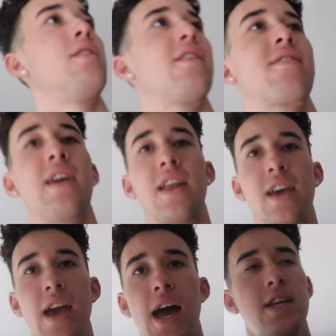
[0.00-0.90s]
Let's get
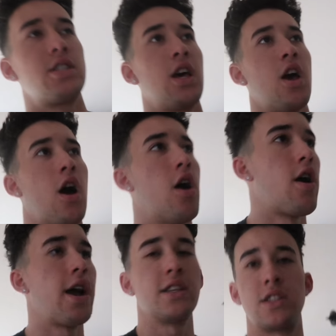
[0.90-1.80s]
it, guys. All
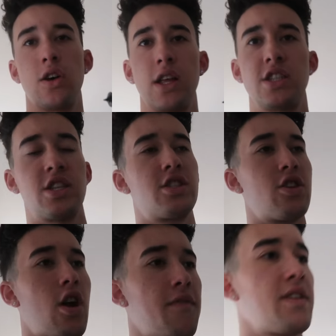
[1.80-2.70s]
right, so let's just
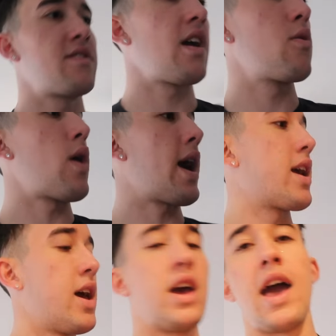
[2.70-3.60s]
start off this day right.
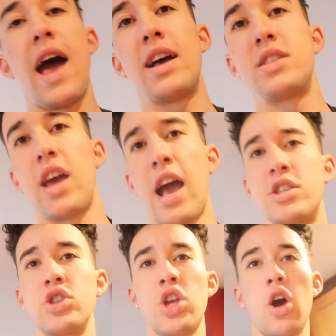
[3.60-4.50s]
As,
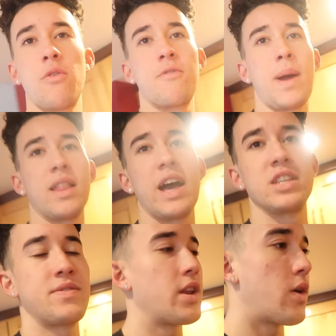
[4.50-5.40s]
as you know, from my
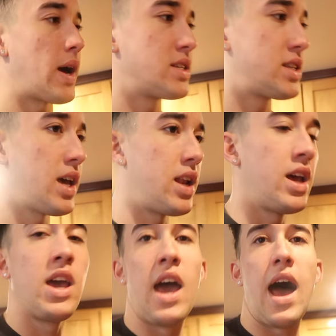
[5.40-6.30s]
last video, I said
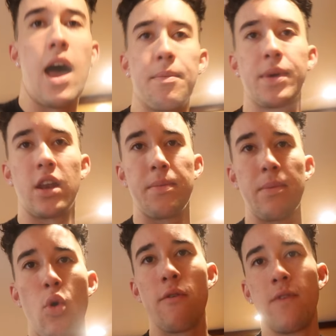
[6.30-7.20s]
I'm gonna be
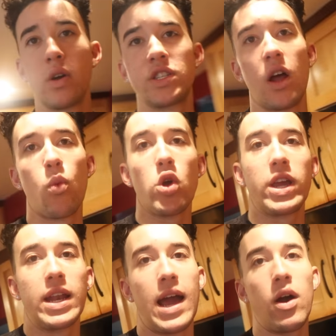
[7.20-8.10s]
more focused on
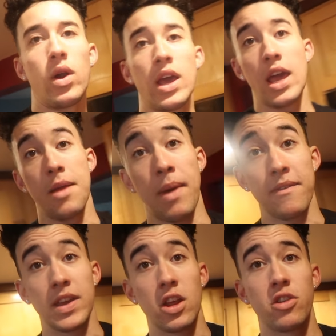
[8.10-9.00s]
working out in my
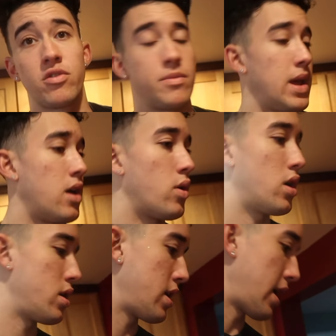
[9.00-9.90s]
videos from now
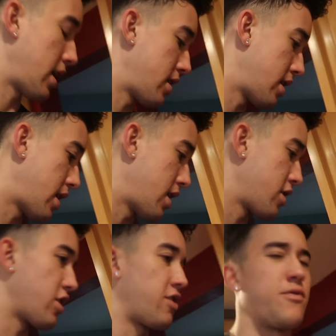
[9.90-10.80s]
on, and uh,
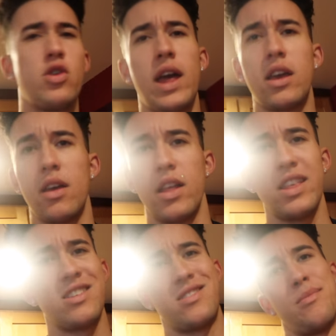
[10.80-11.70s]
just for like at
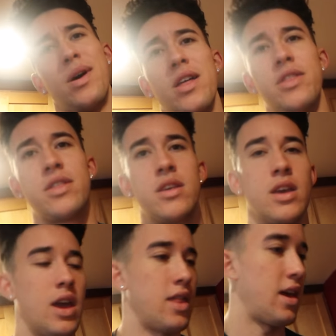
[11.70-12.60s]
least a month,
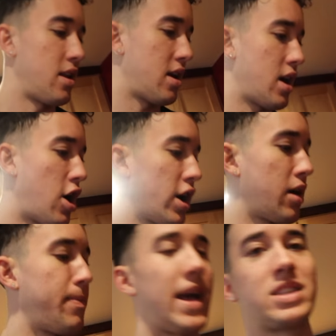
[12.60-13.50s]
and then uh, I'll
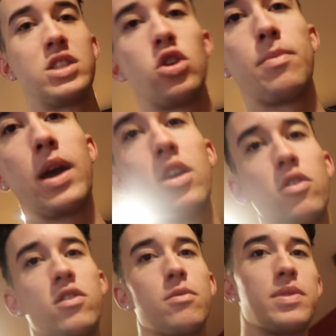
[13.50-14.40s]
get back to doing my
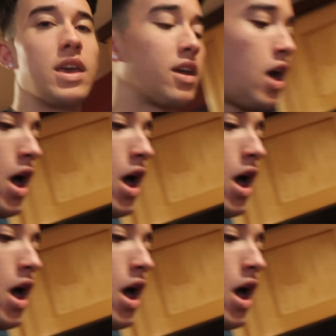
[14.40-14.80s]
YouTube thing.